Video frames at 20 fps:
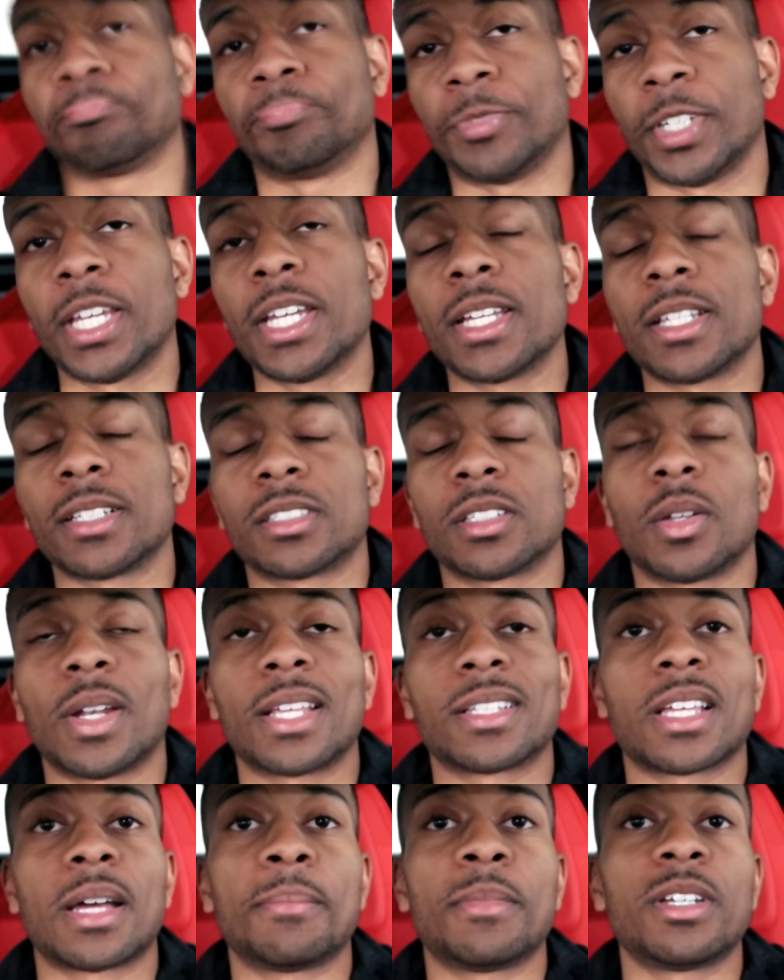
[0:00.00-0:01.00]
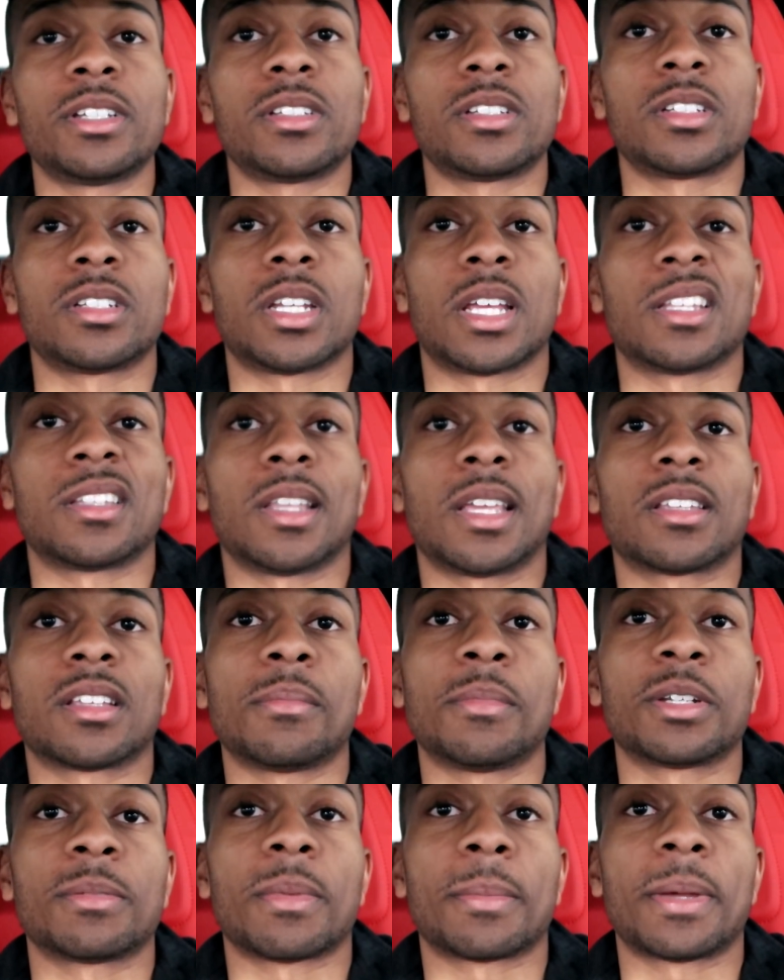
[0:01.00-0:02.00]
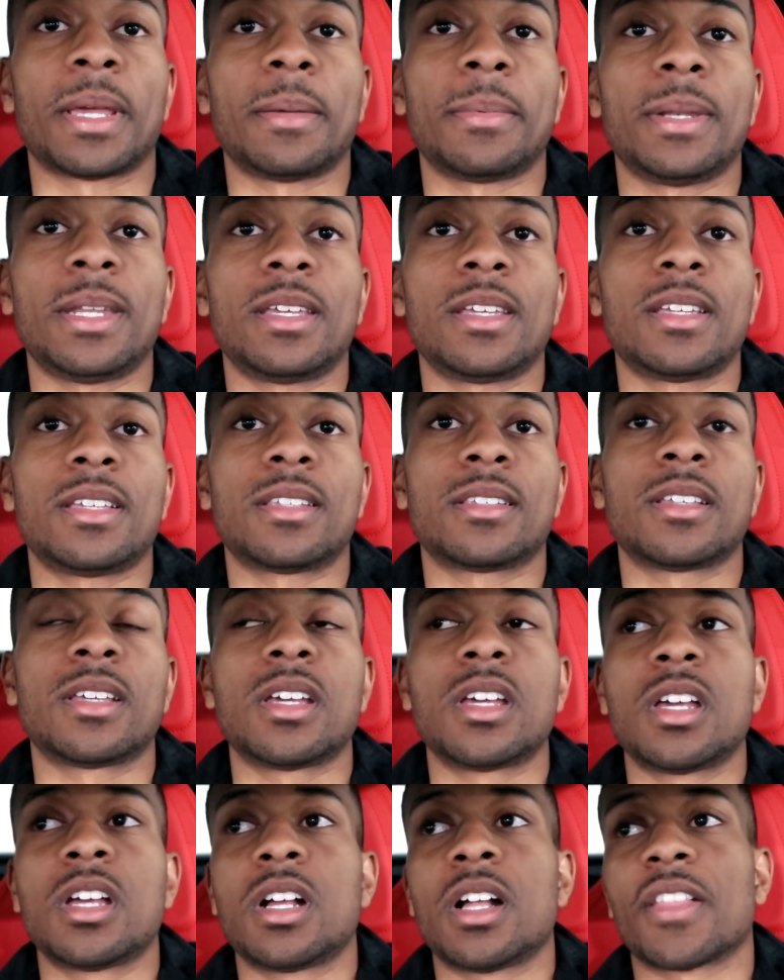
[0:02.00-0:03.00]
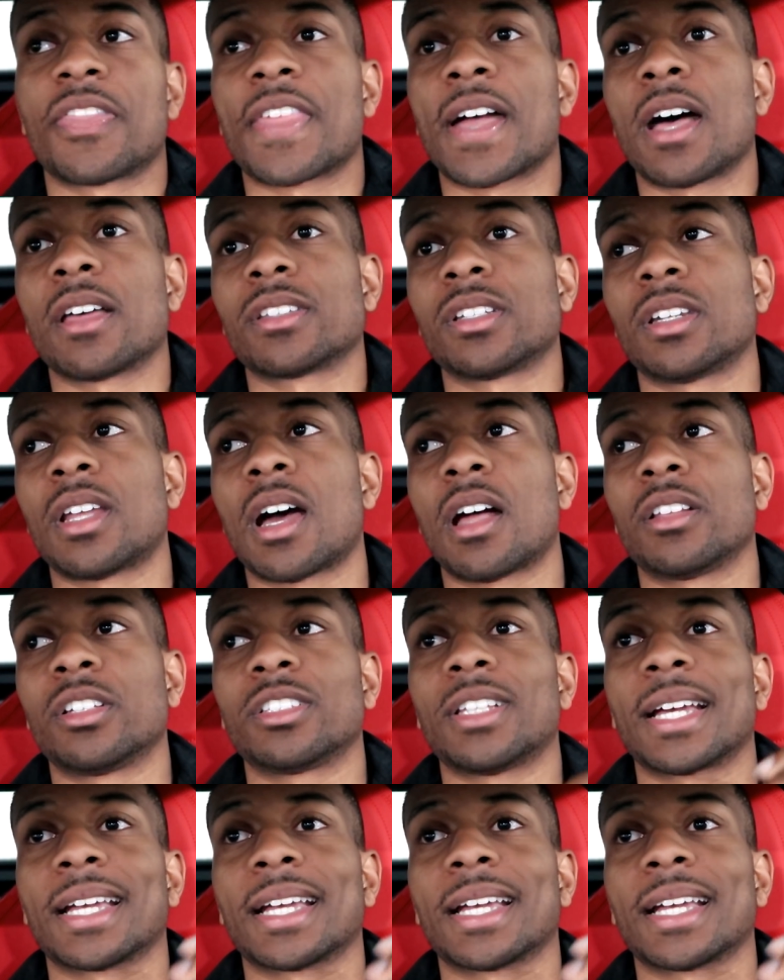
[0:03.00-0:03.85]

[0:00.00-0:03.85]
yeah, so that's how much my payment is, $1,000.